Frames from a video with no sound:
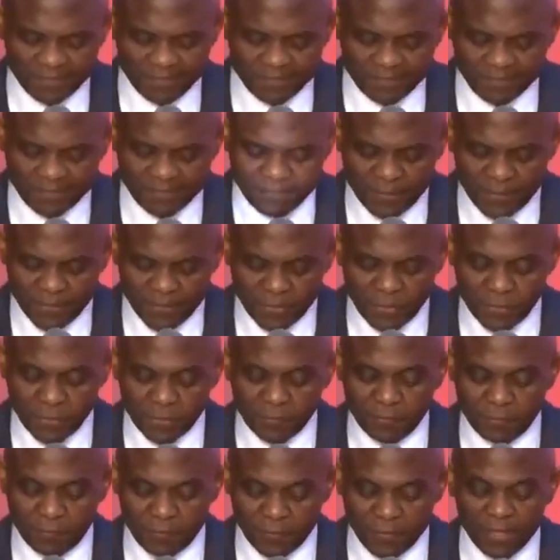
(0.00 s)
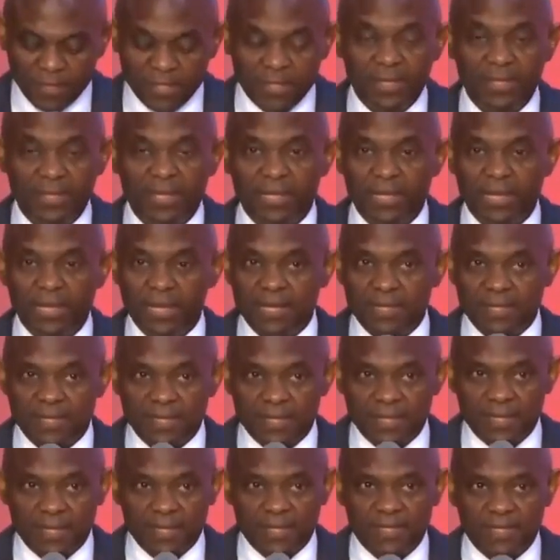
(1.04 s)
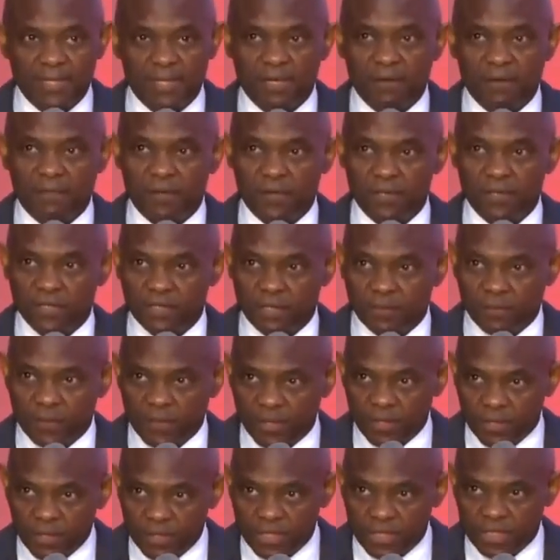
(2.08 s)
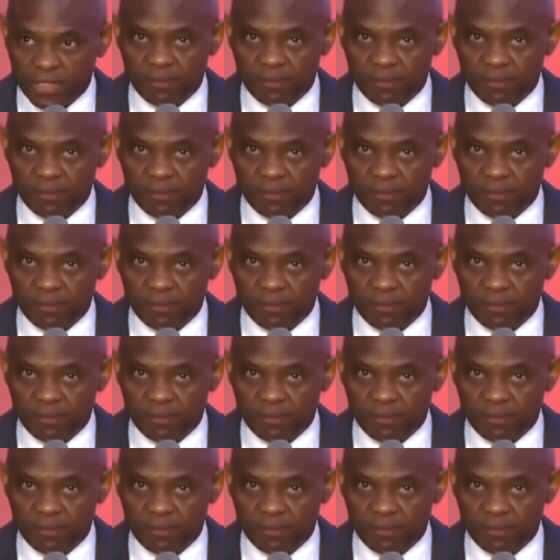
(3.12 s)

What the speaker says: with beneficiaries starting and growing